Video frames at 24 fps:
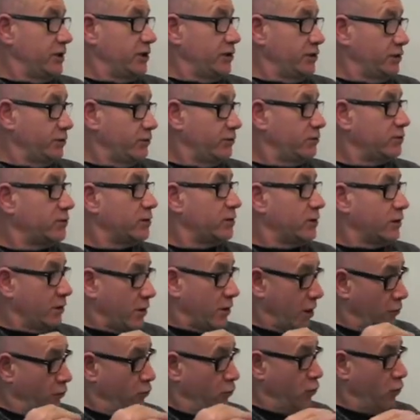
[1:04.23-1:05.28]
in
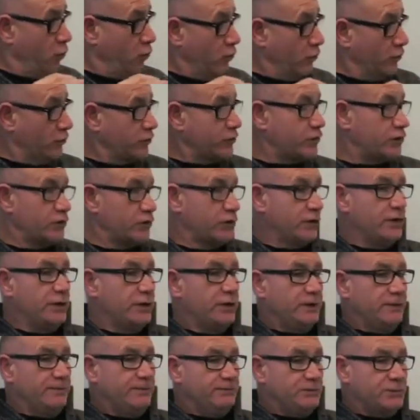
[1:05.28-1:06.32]
cohorts
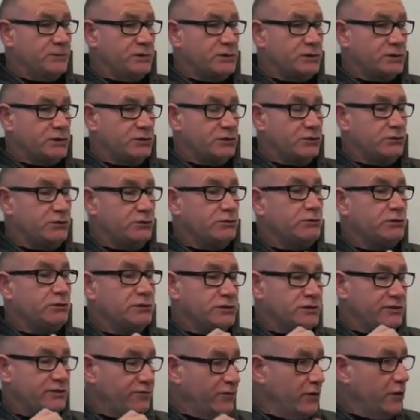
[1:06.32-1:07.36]
to
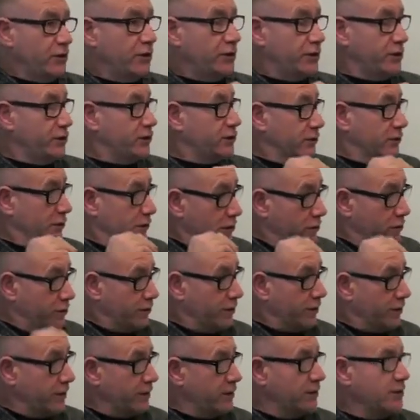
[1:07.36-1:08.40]
devise
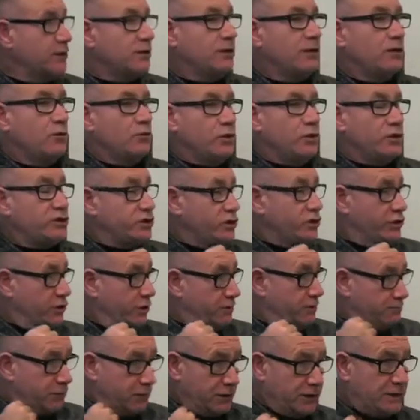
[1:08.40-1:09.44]
learning which is
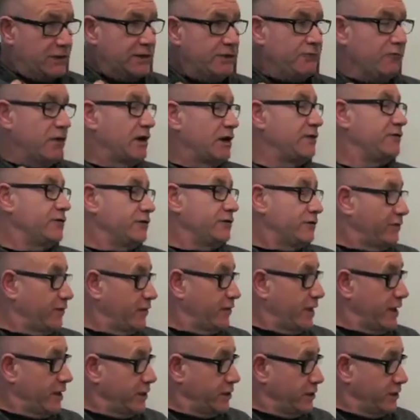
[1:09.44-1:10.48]
completely relevant to
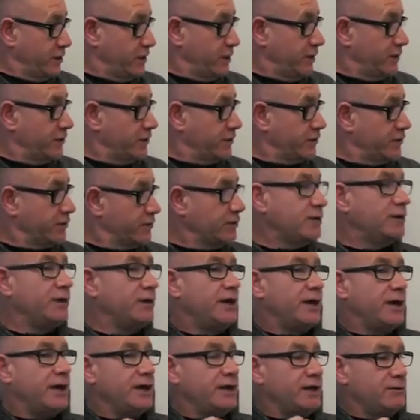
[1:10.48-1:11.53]
their needs.
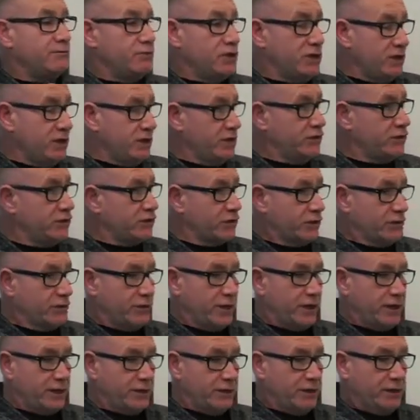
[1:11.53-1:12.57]
And it means
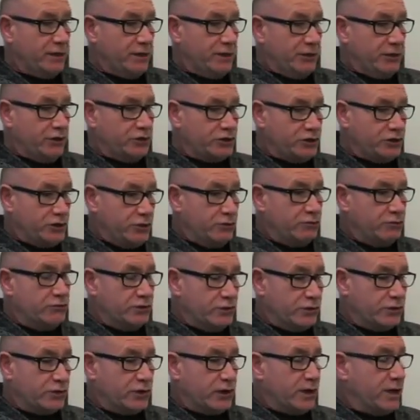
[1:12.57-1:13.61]
that
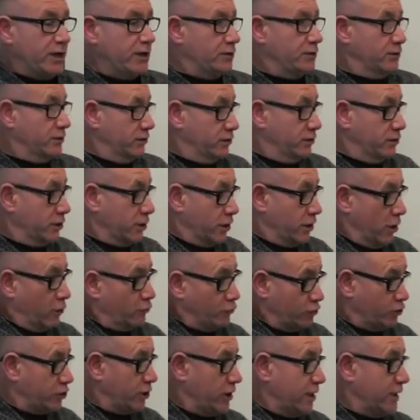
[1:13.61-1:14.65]
students can
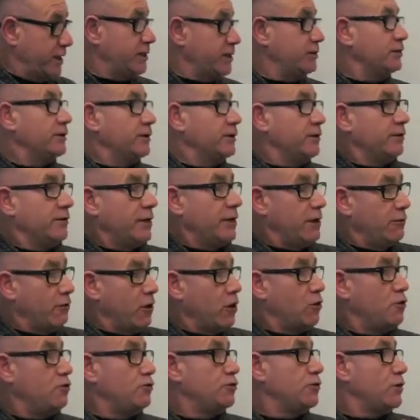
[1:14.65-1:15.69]
negotiate their
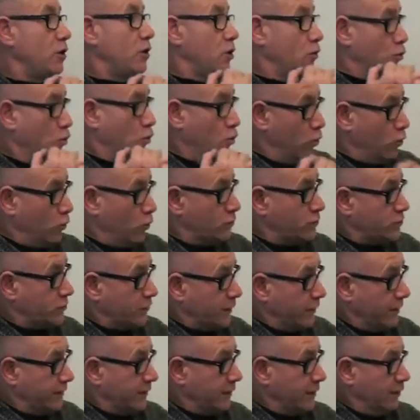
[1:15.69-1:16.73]
own award
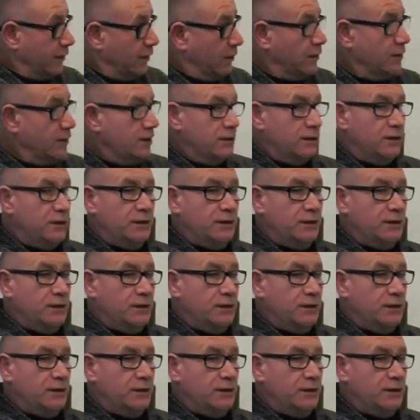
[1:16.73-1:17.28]
title,